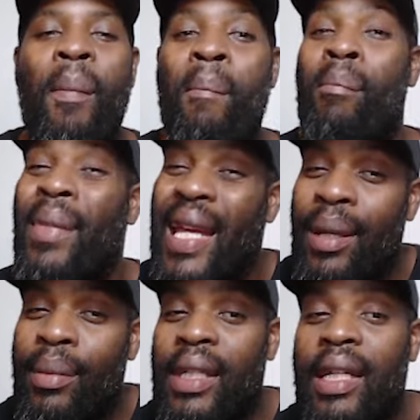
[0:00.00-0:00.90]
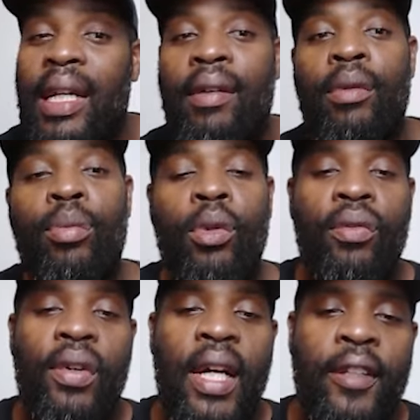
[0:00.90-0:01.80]
maybe
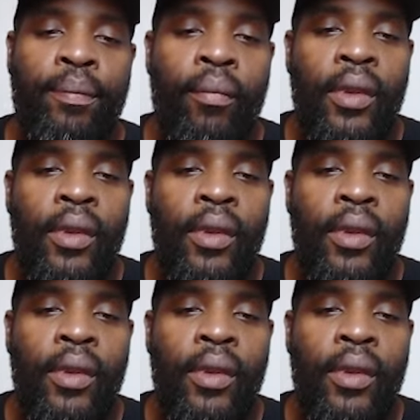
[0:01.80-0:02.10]
11.5.